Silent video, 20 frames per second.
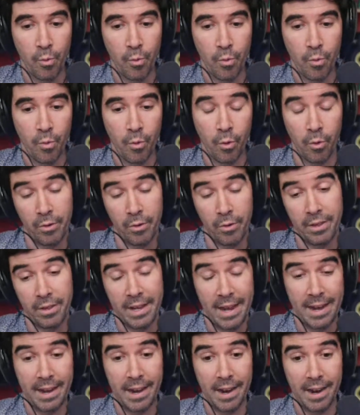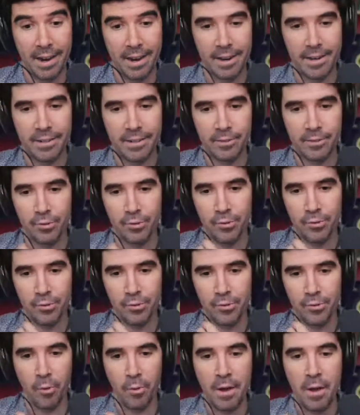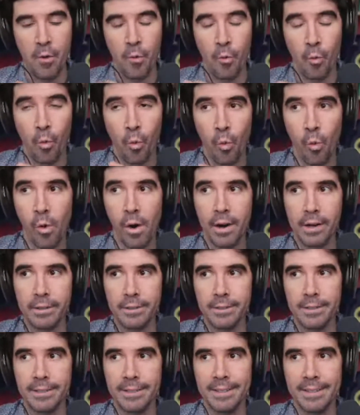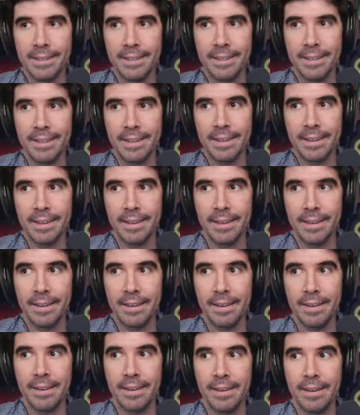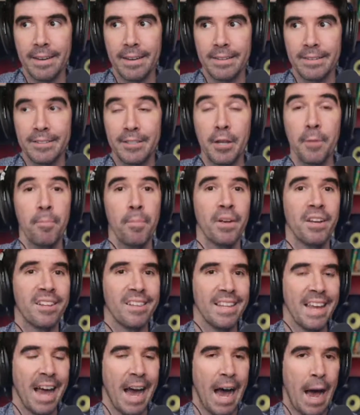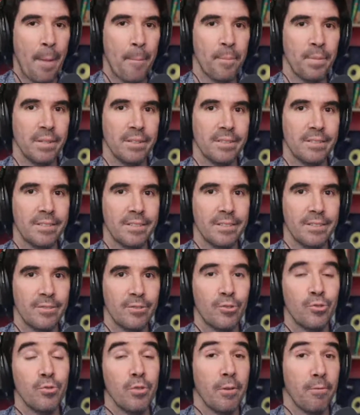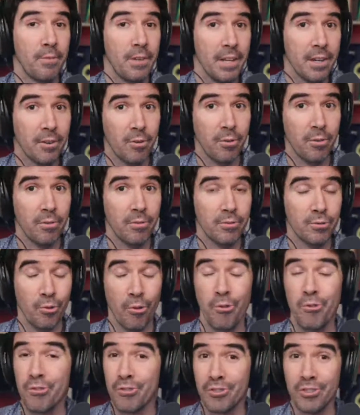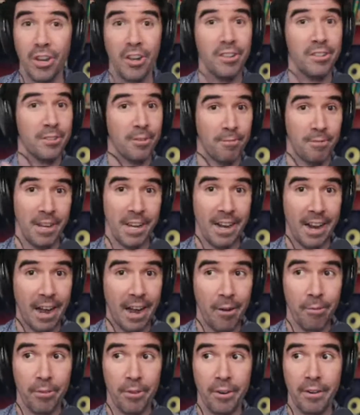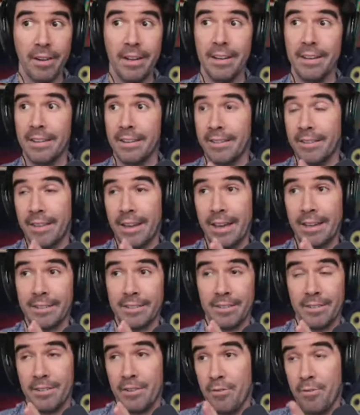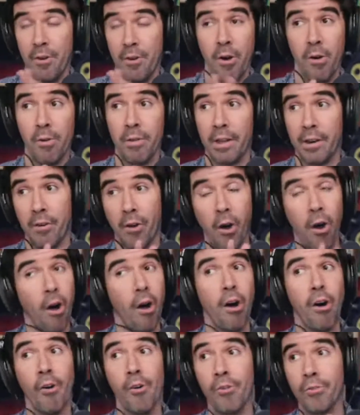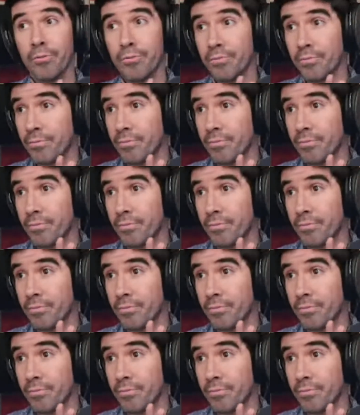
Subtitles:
or the AI to know, what typically happens to a vehicle. So there's tons of data out there that that all